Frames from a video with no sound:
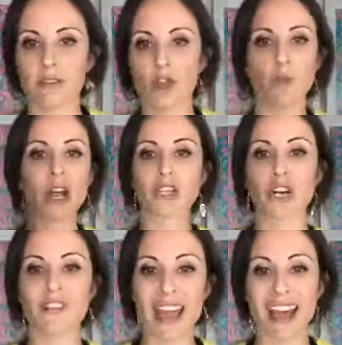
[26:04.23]
no pressure
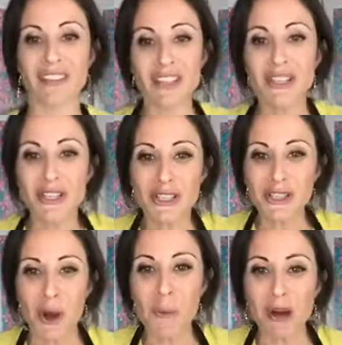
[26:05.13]
on that. This is just
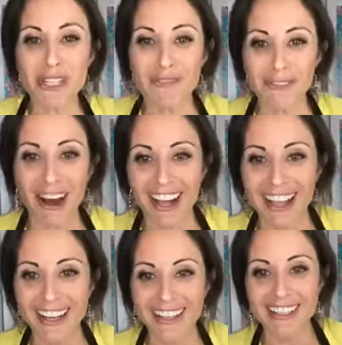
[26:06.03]
so much
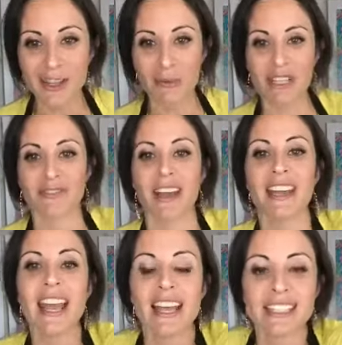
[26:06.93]
fun, so much fun.
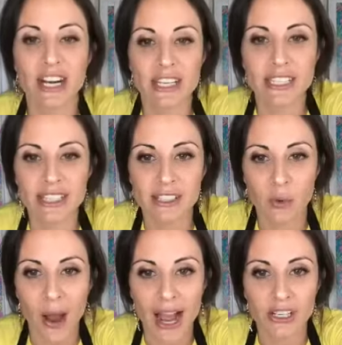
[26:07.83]
Sarah says to
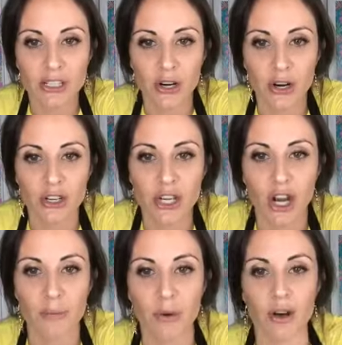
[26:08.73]
wax her
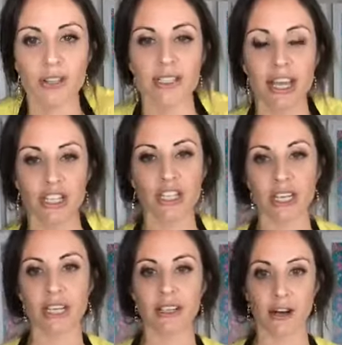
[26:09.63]
chalkboards
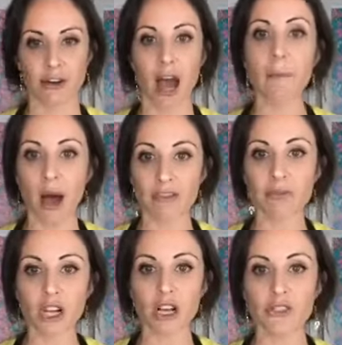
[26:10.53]
that are not bought from
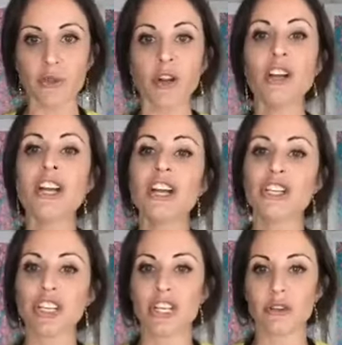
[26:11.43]
Choc Couture,
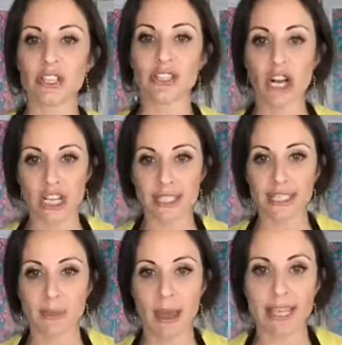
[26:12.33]
she uses
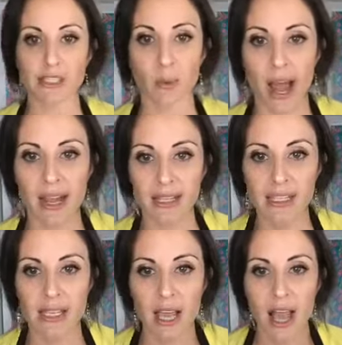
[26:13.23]
Johnson's paste wax.